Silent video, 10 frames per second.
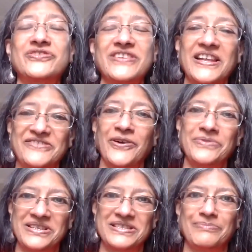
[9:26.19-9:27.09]
to
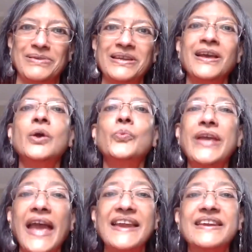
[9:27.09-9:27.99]
transform the discipline,
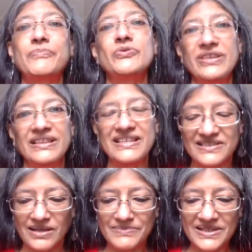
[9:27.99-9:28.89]
we end up using
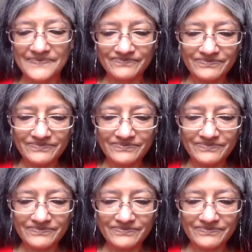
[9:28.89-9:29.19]
these terms.